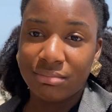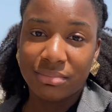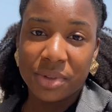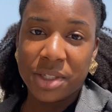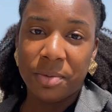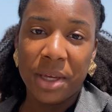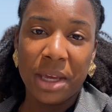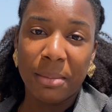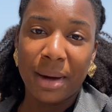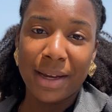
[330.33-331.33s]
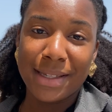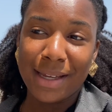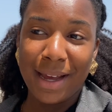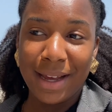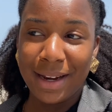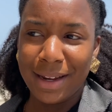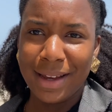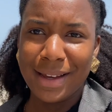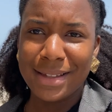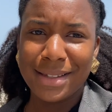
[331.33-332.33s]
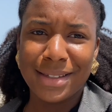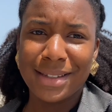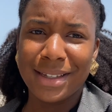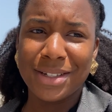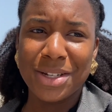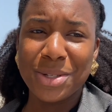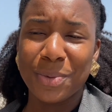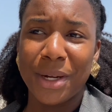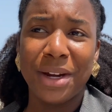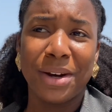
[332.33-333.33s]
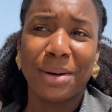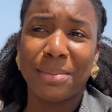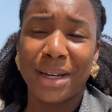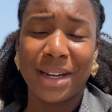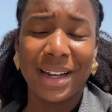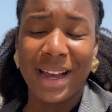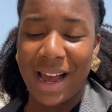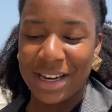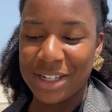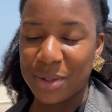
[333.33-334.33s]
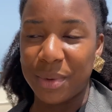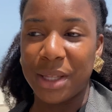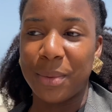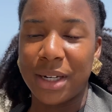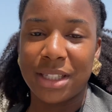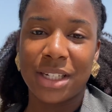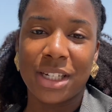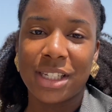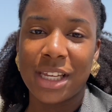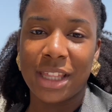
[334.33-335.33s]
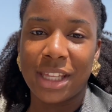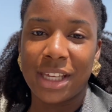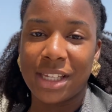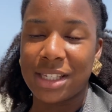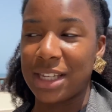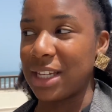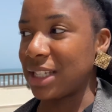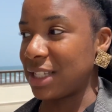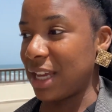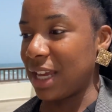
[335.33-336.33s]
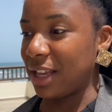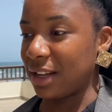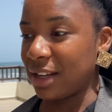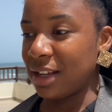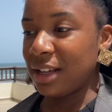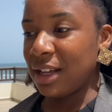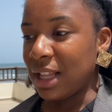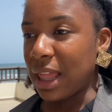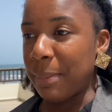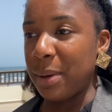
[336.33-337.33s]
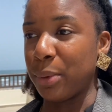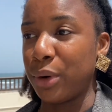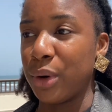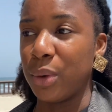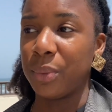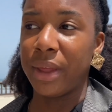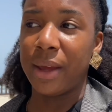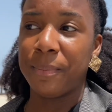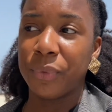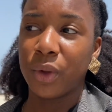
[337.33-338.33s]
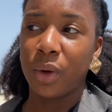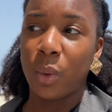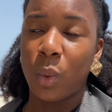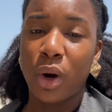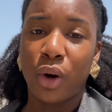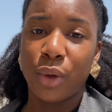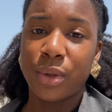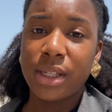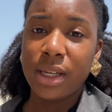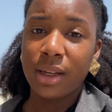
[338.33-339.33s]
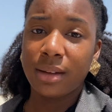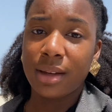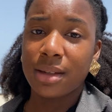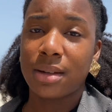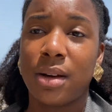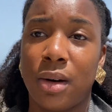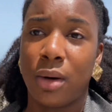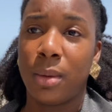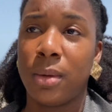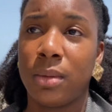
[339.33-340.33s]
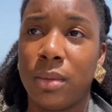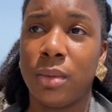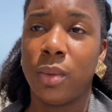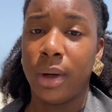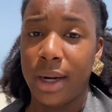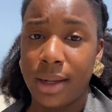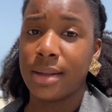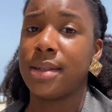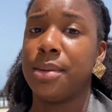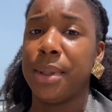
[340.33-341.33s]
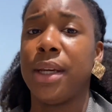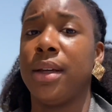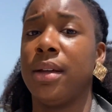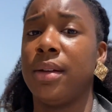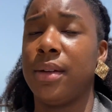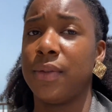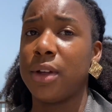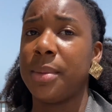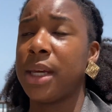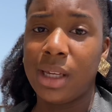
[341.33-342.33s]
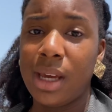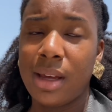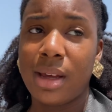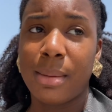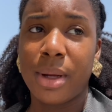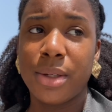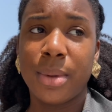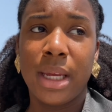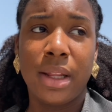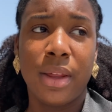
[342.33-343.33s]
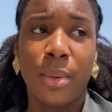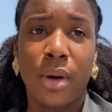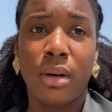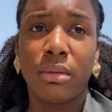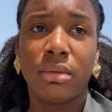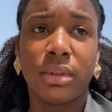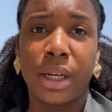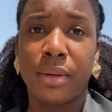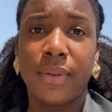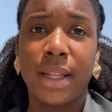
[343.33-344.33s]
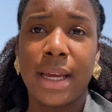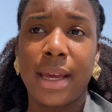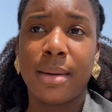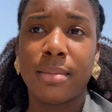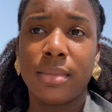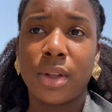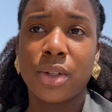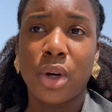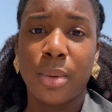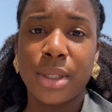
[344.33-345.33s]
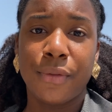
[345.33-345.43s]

speaking my side i guess it's just weird but i just really wanted to just say these things and let people know that what all you see is not all what it is to be you feel me yeah i'm not doing anything wrong i don't feel i am there's always the